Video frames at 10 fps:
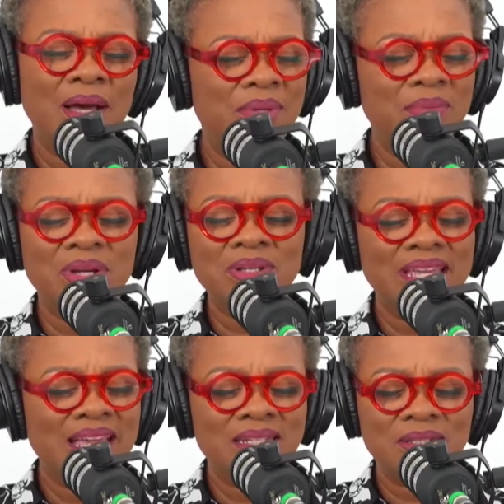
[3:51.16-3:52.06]
going
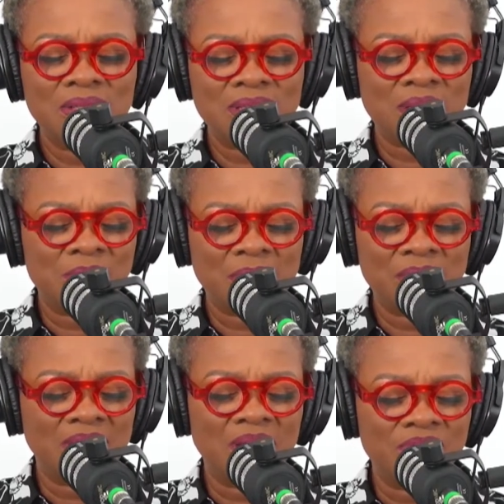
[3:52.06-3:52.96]
to get into this
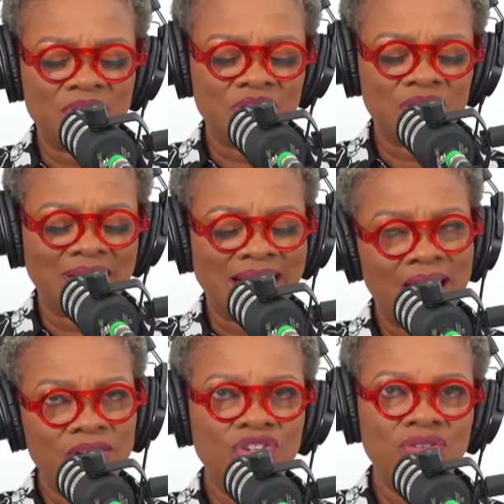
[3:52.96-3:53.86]
sometime in the conversation. A
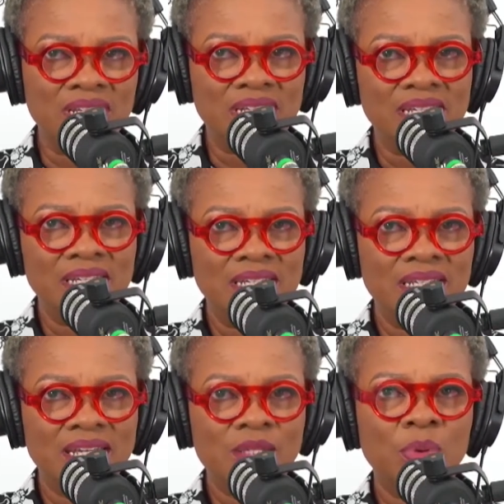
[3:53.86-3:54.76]
country
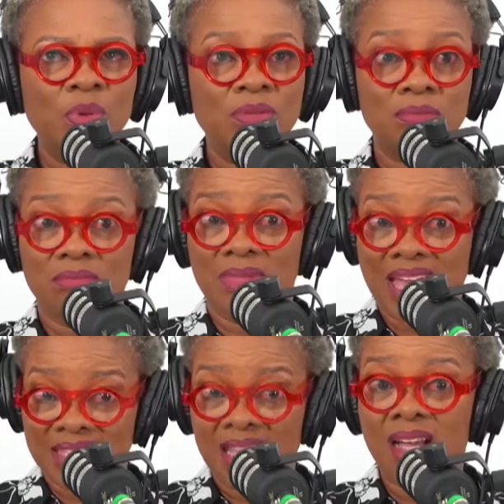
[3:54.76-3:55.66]
takes both,
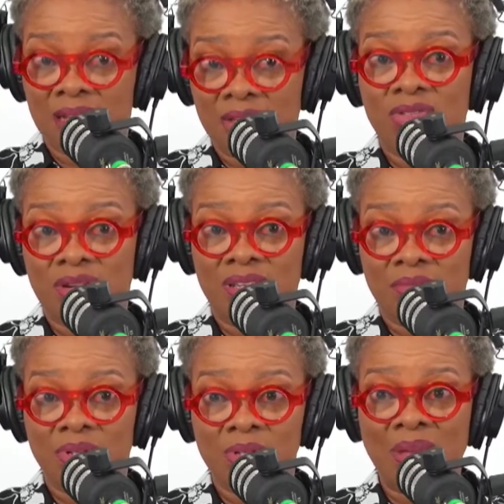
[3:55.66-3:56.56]
I say a country,
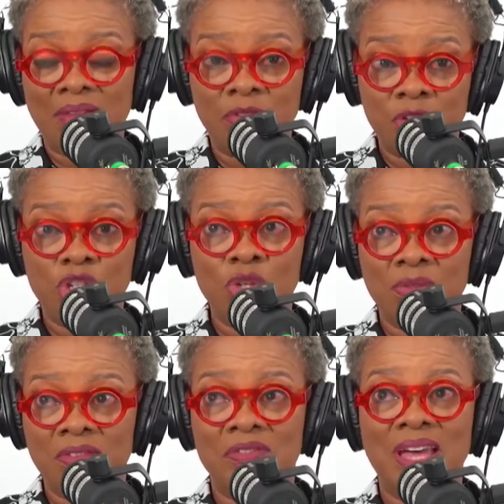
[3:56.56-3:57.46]
because by virtue
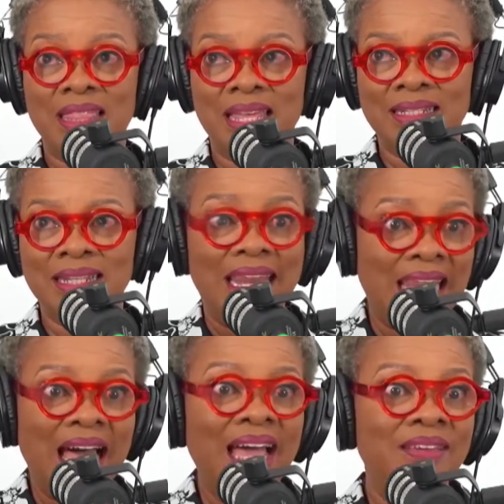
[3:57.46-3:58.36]
of the fact that their
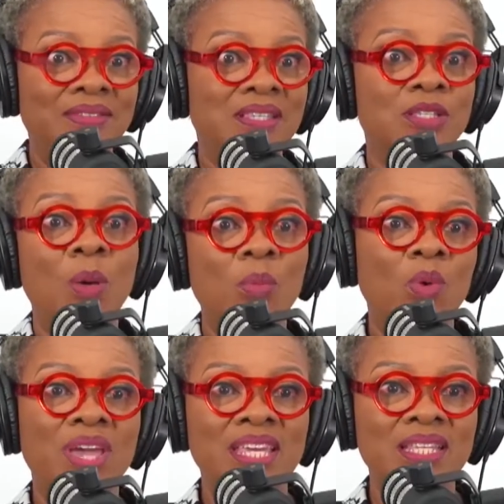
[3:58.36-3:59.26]
lives in
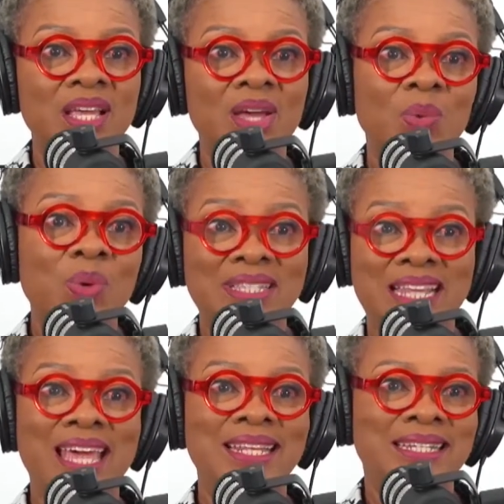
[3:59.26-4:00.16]
some ways were
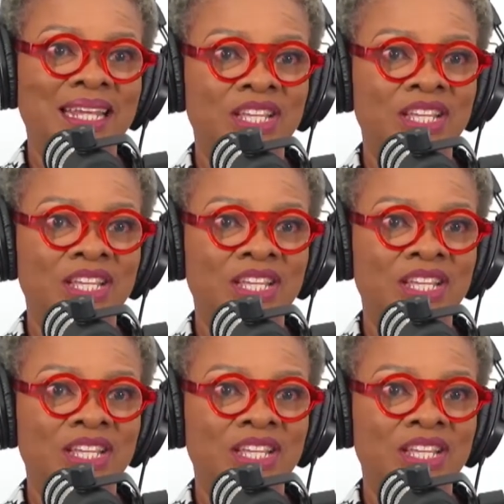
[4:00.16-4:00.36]
tied to